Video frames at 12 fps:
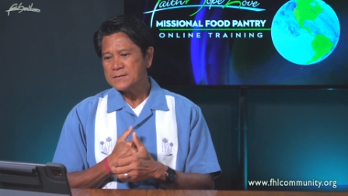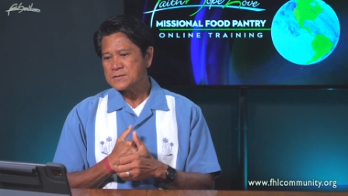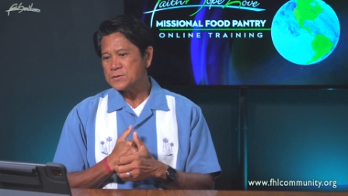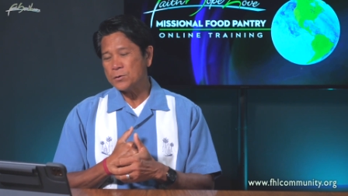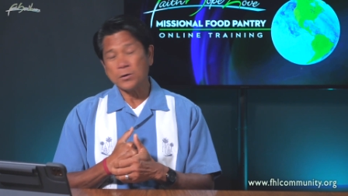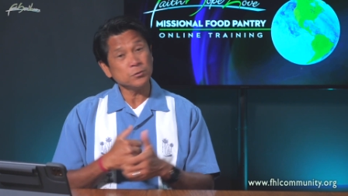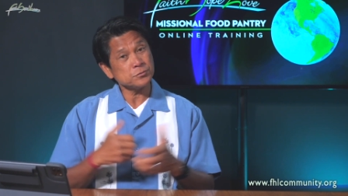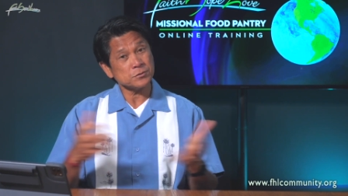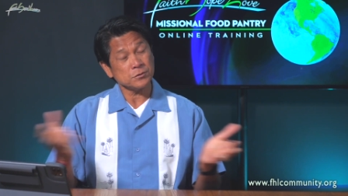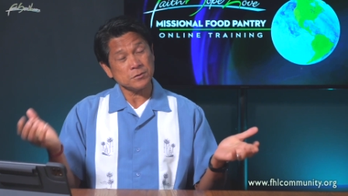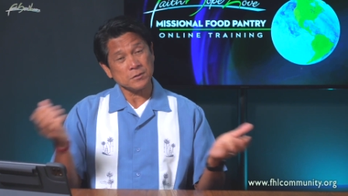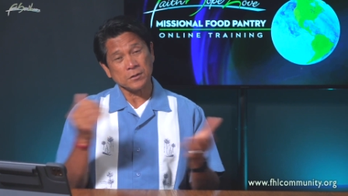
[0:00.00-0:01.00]
so
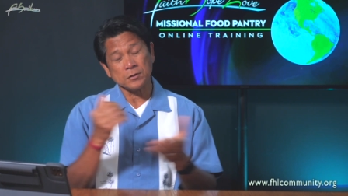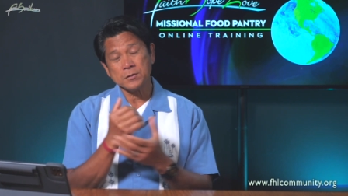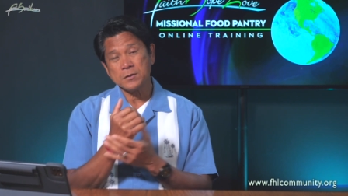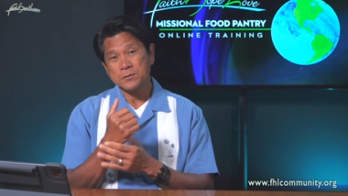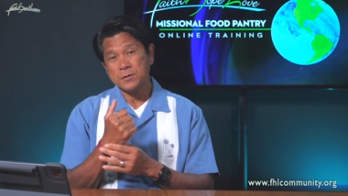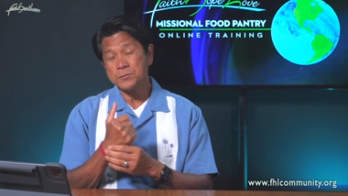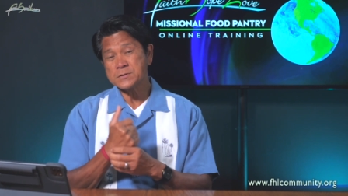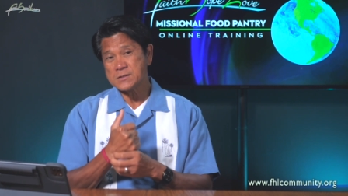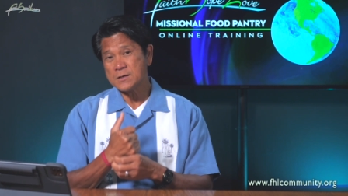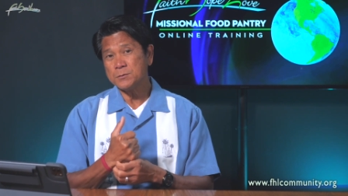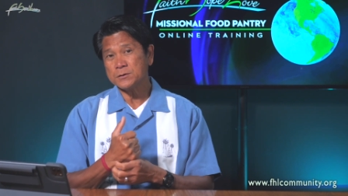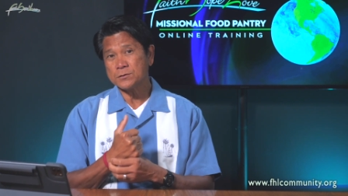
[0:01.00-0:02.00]
also, you know, he was
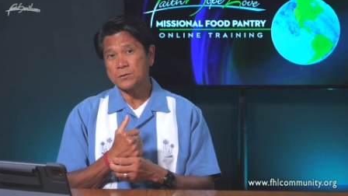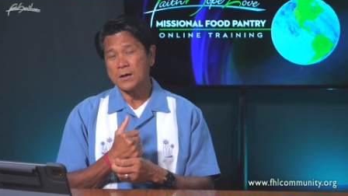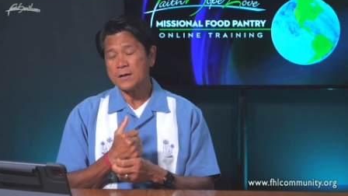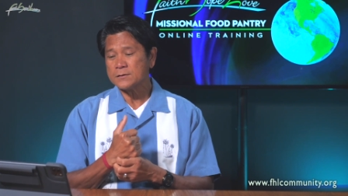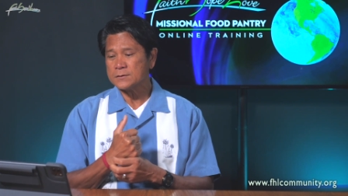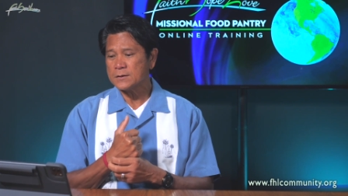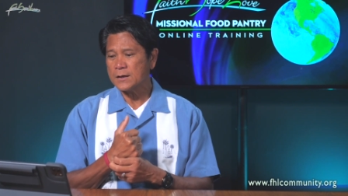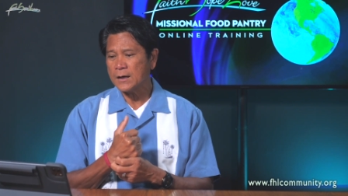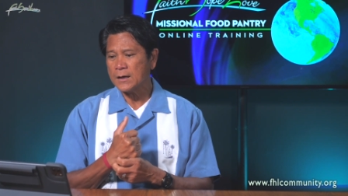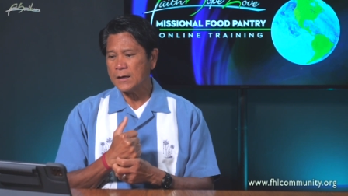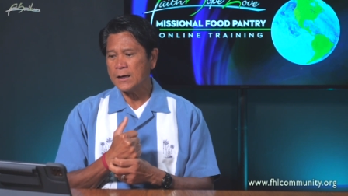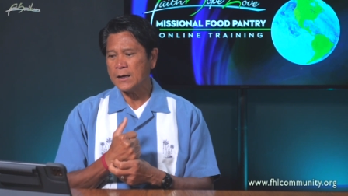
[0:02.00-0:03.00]
able to conquer
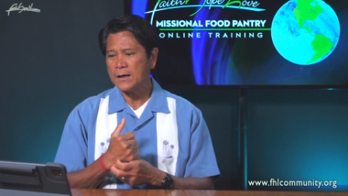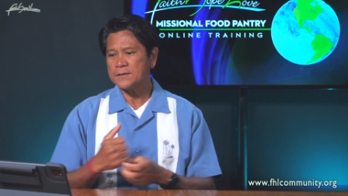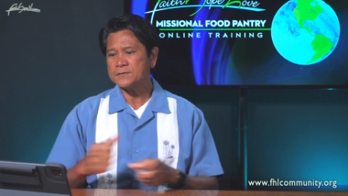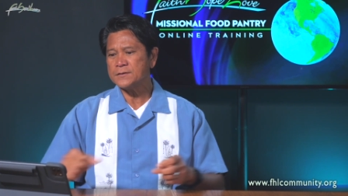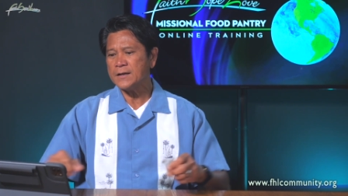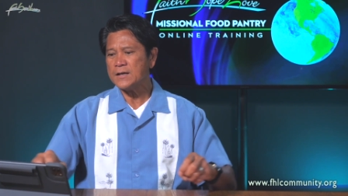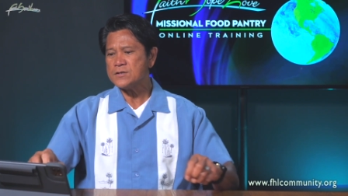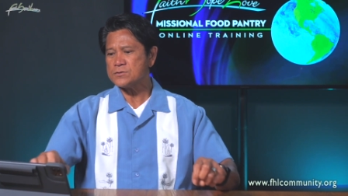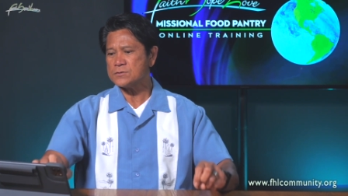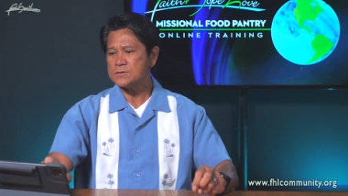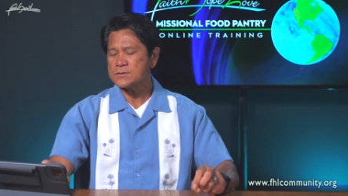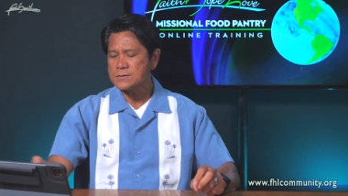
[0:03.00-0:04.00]
other
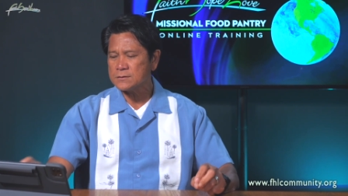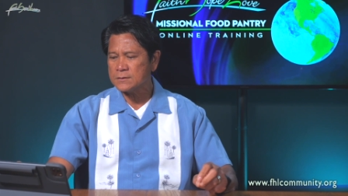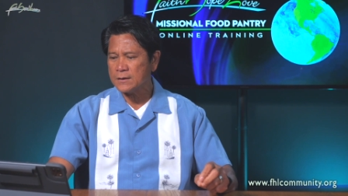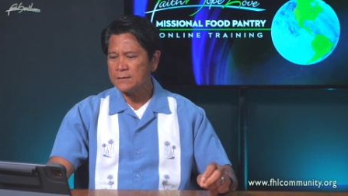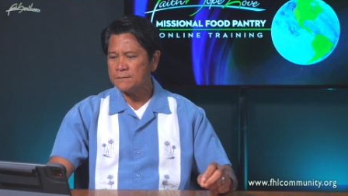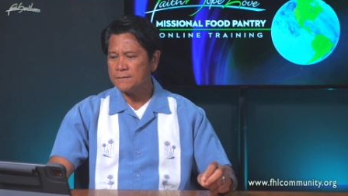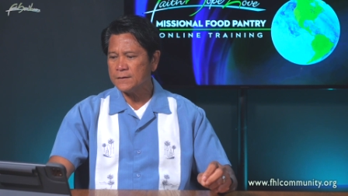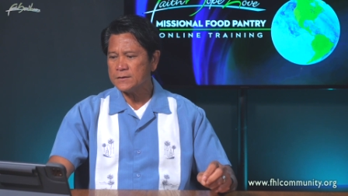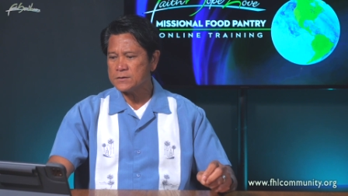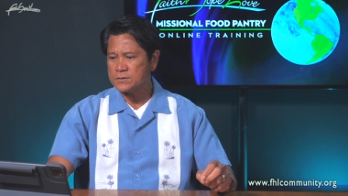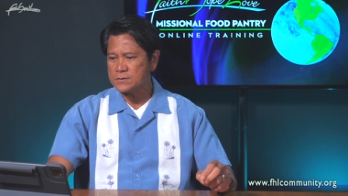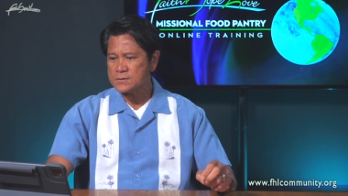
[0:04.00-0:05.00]
nations and
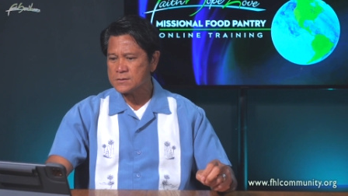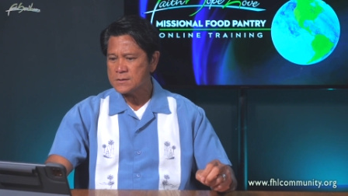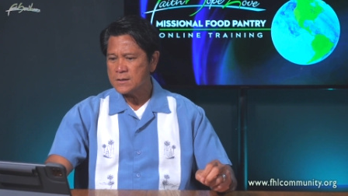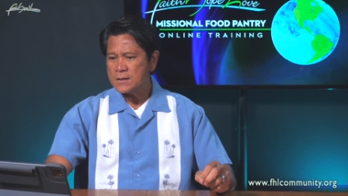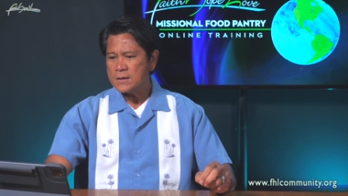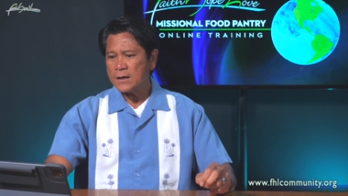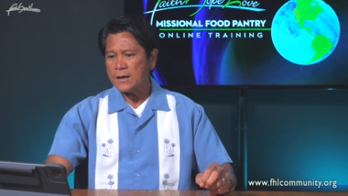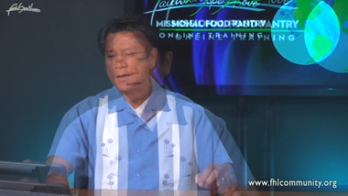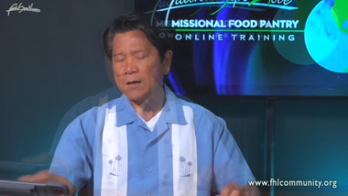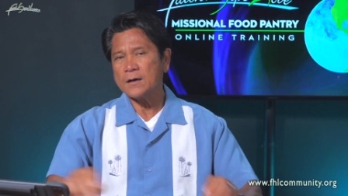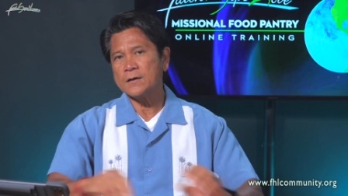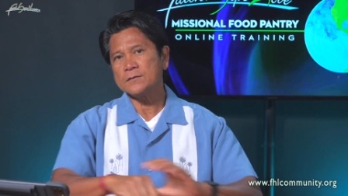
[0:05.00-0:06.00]
villages
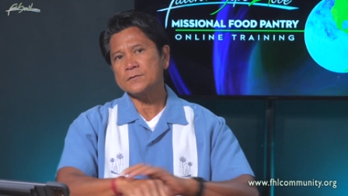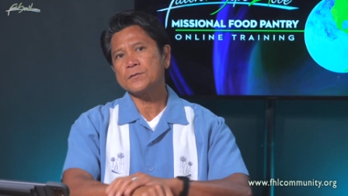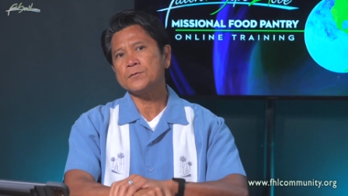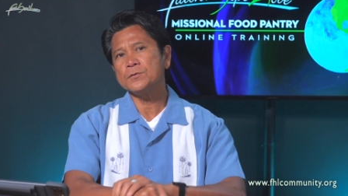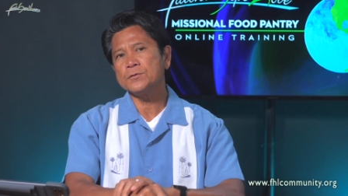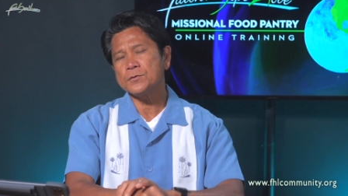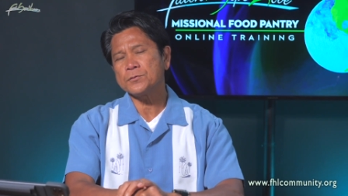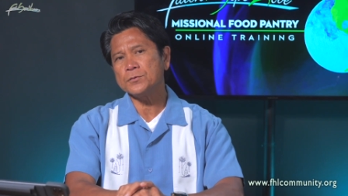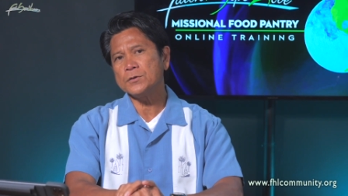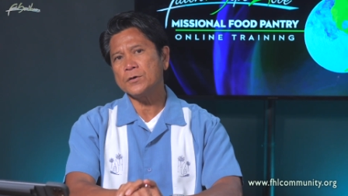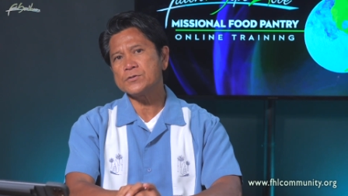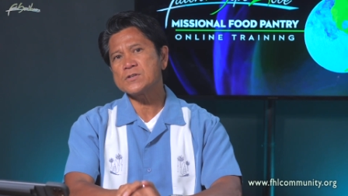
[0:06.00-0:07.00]

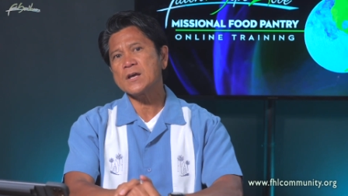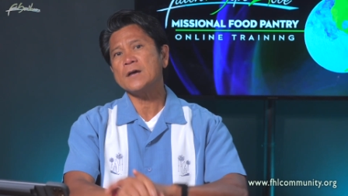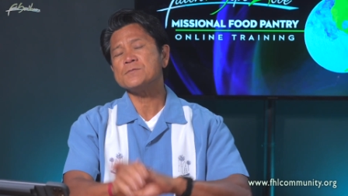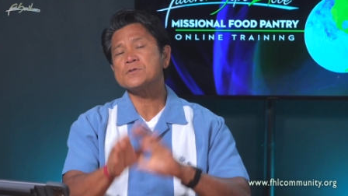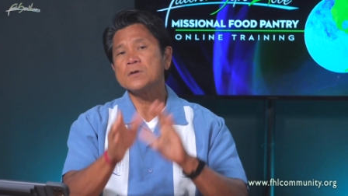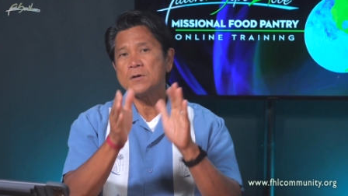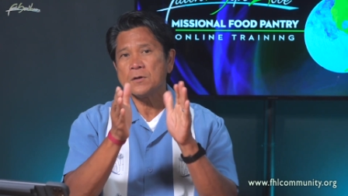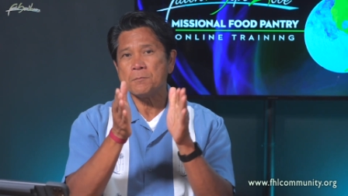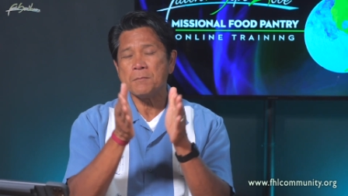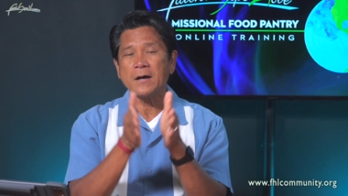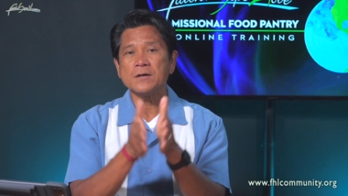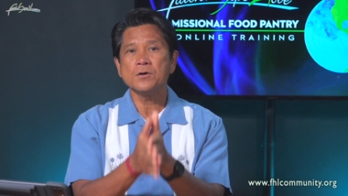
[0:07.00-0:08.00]
through those times.
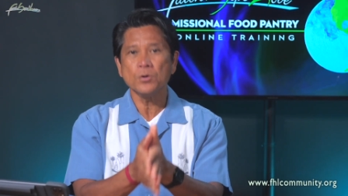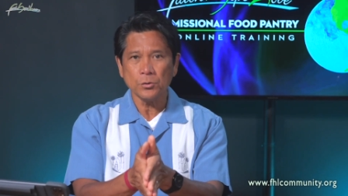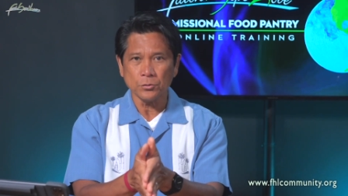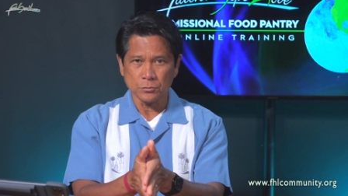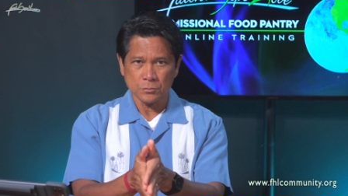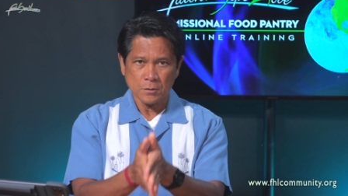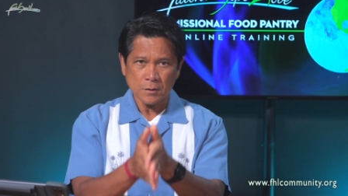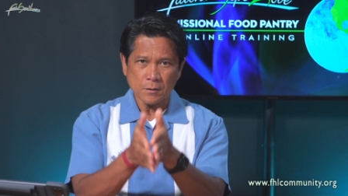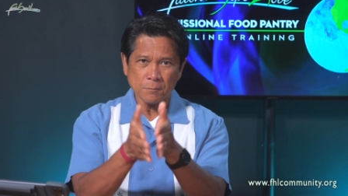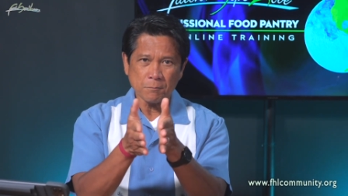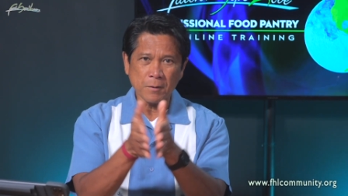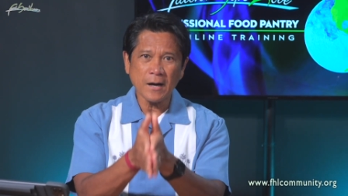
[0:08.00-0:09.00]
By who?
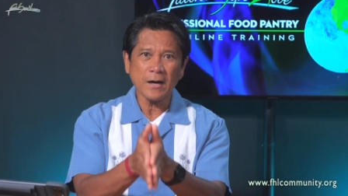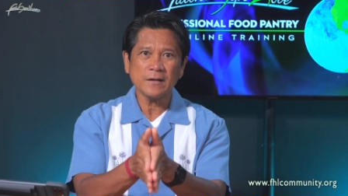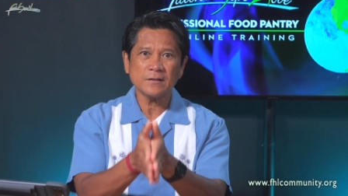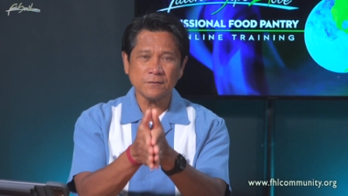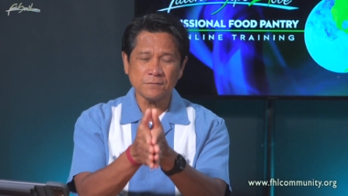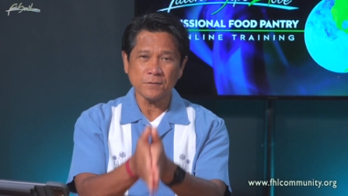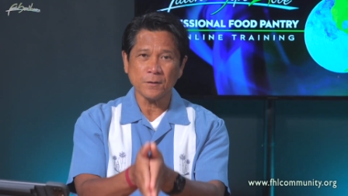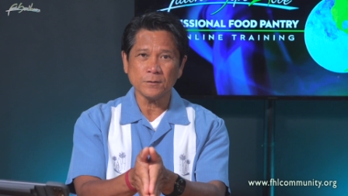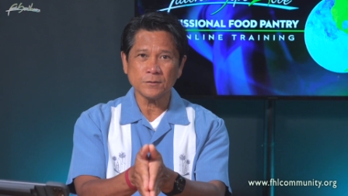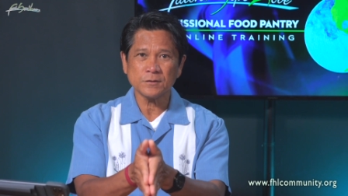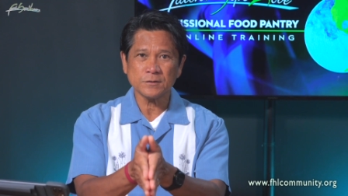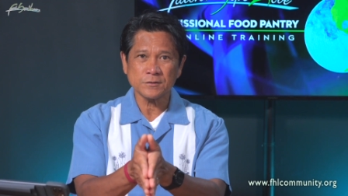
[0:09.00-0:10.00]
By the
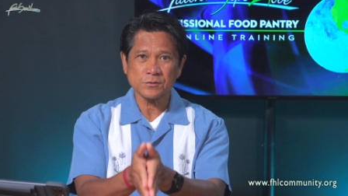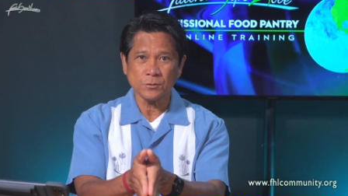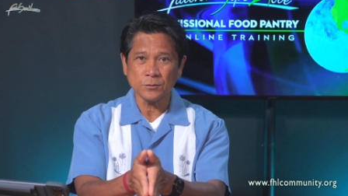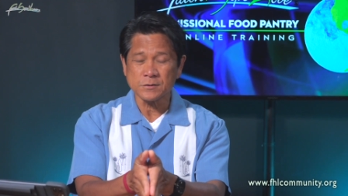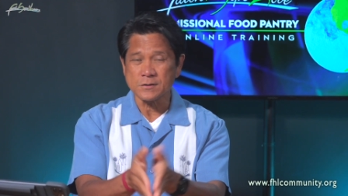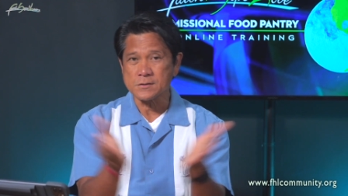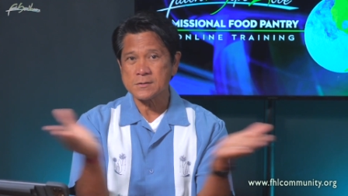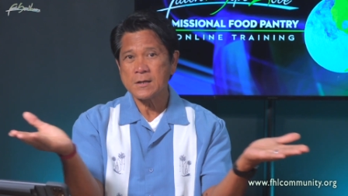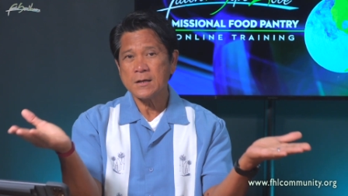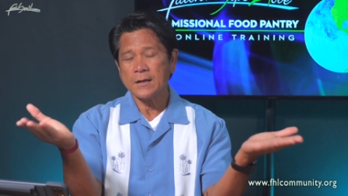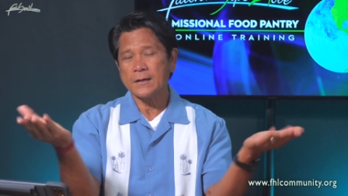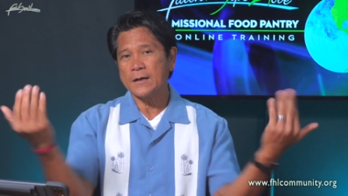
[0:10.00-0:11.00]
volunteer soldiers.
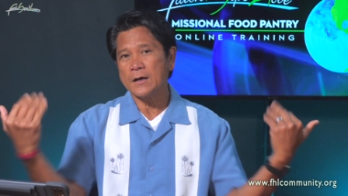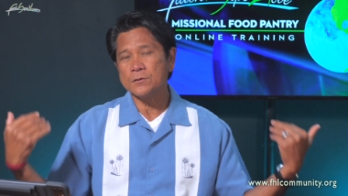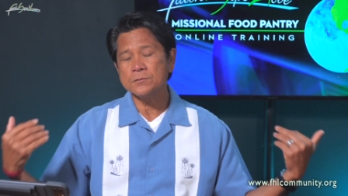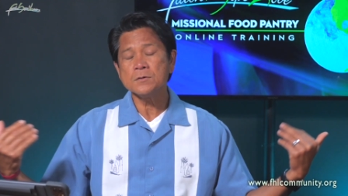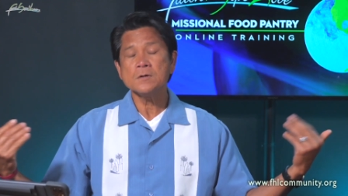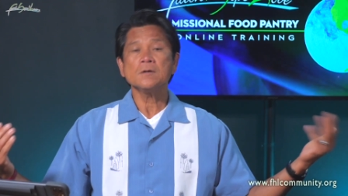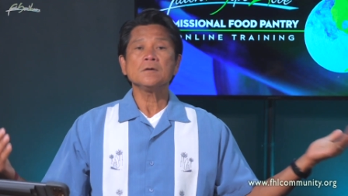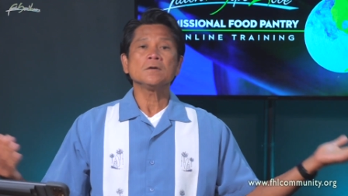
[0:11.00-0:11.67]
And now,